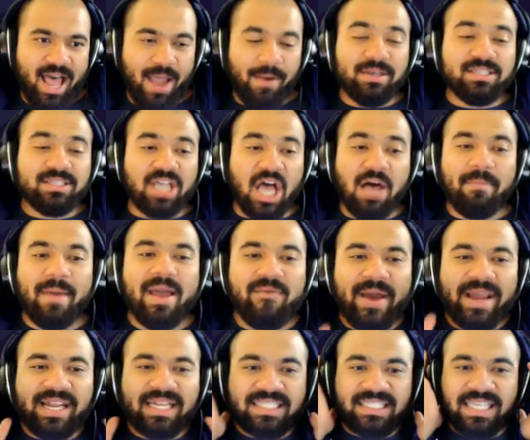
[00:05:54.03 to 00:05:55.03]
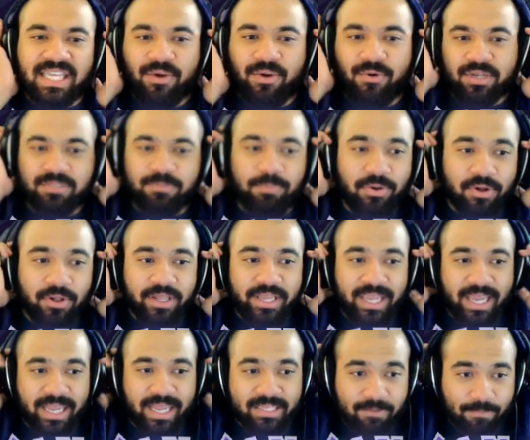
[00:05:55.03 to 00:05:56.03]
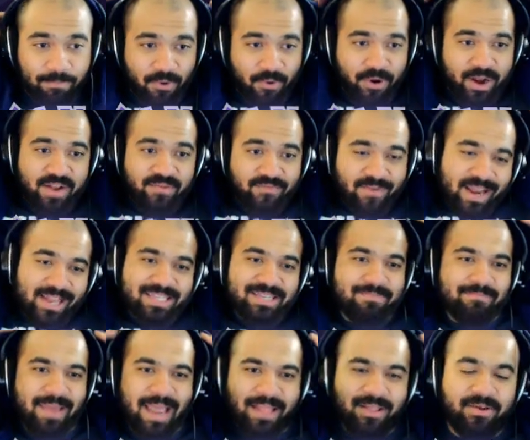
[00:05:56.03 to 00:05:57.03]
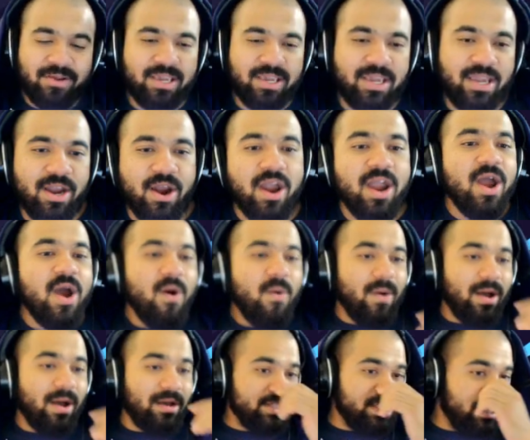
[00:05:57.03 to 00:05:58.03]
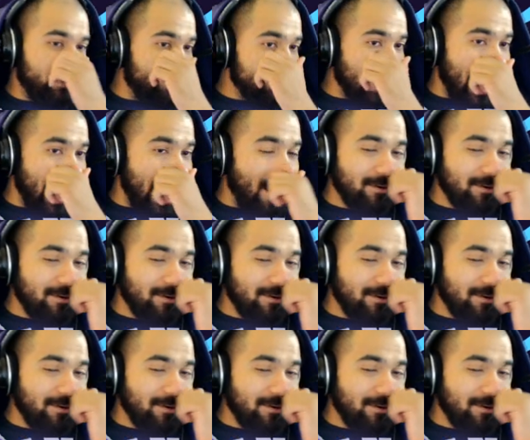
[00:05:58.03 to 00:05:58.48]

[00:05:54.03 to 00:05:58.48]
I was on my way to see who was pulling into port and ran into Mallow here while she was